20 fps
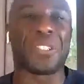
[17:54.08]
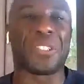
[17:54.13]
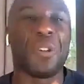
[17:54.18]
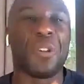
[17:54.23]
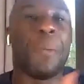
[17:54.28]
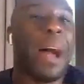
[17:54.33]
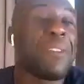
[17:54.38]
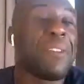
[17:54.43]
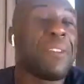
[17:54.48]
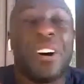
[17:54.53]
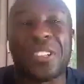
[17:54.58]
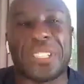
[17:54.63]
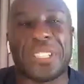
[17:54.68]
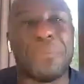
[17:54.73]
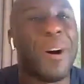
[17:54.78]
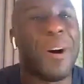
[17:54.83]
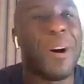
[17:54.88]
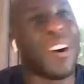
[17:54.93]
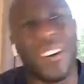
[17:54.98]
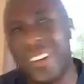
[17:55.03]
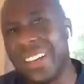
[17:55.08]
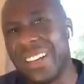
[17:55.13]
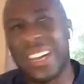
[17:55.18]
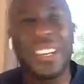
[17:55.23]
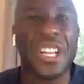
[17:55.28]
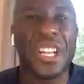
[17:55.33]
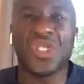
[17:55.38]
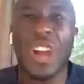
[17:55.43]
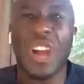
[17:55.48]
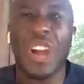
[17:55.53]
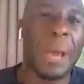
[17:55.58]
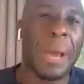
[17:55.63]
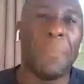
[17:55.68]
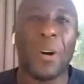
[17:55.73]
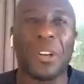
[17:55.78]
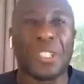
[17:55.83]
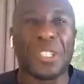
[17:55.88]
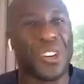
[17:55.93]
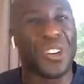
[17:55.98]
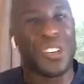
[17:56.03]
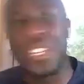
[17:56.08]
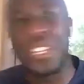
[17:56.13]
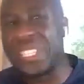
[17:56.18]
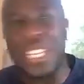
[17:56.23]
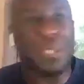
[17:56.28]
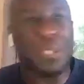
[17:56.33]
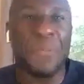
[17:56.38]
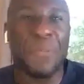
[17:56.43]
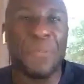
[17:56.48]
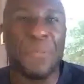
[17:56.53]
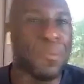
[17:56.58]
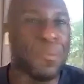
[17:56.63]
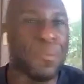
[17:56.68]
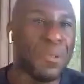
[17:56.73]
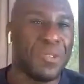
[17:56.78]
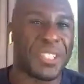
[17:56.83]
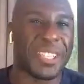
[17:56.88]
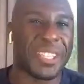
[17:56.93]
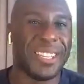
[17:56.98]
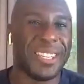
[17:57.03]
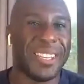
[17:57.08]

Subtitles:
You might even ask him, "Oh, can I try a bit of boxing? Can you teach me a few moves?"